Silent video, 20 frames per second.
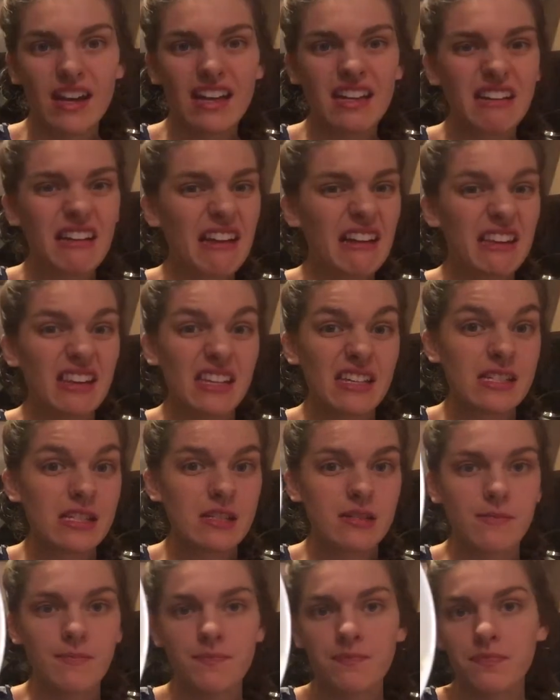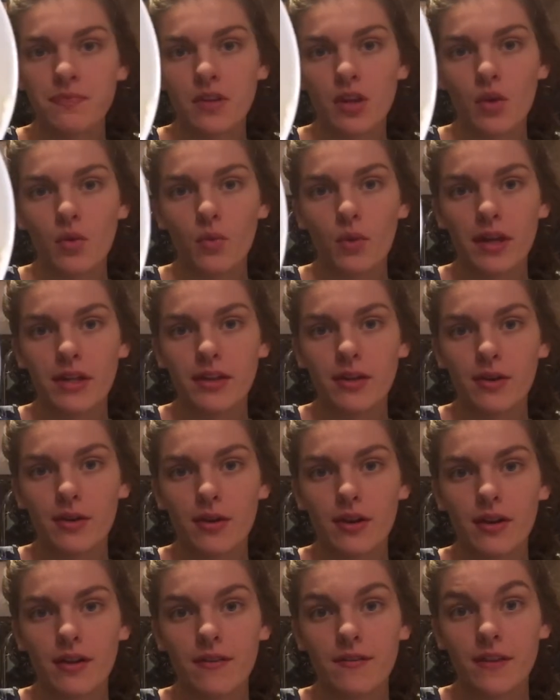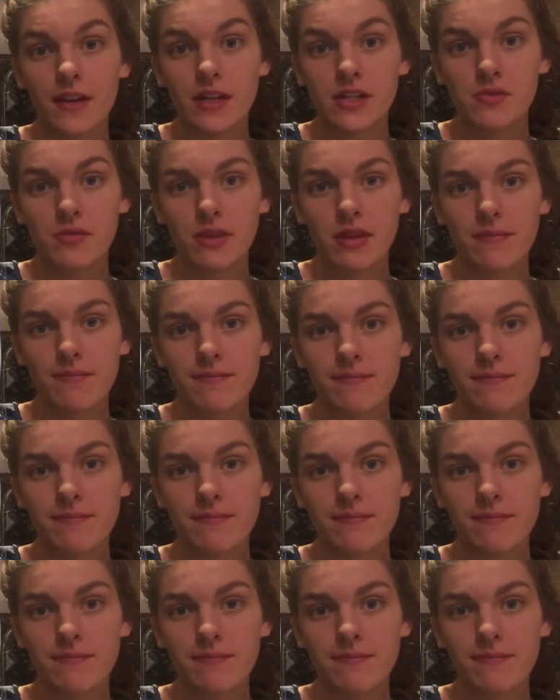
look kind of like this when you're finished with